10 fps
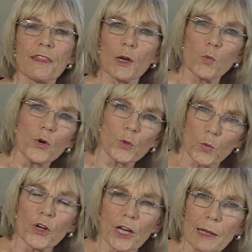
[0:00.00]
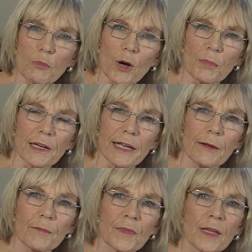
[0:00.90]
that weren't working properly.
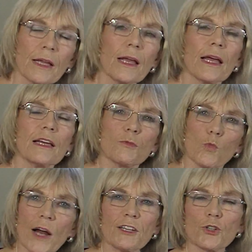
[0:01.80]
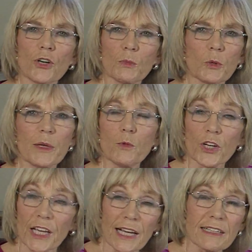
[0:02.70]
One joint would be
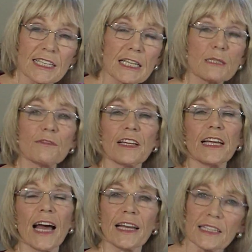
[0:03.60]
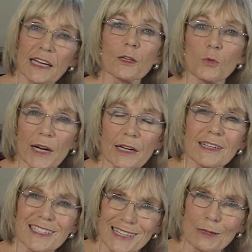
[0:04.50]
working excessively and another one
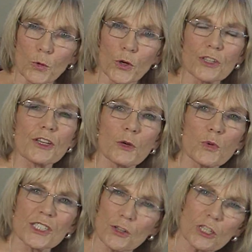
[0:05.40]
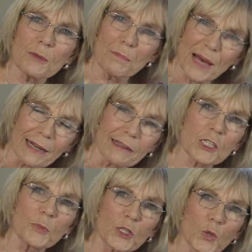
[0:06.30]
didn't work. So there was not a
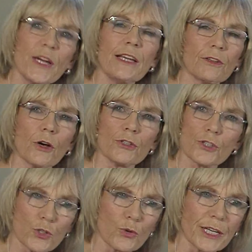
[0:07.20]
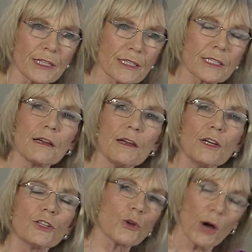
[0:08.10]
balance between those joints.
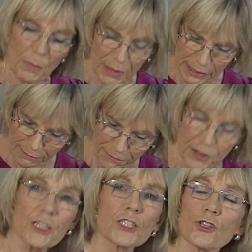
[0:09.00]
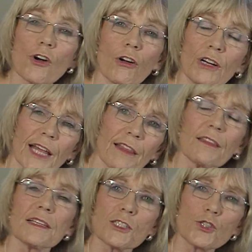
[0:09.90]
So I believe very strongly
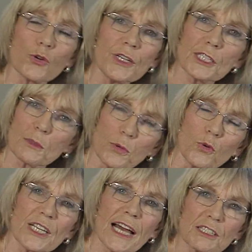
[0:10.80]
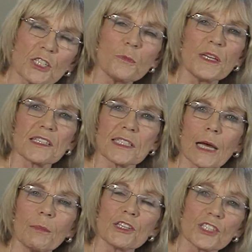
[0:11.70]
that this joint support has to be
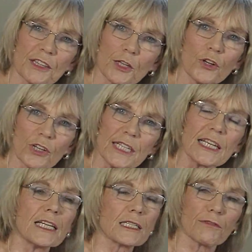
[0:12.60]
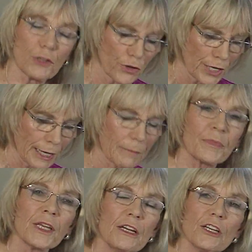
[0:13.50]
established in the early days of learning.
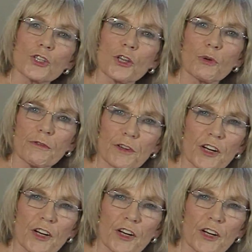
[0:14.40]
So there are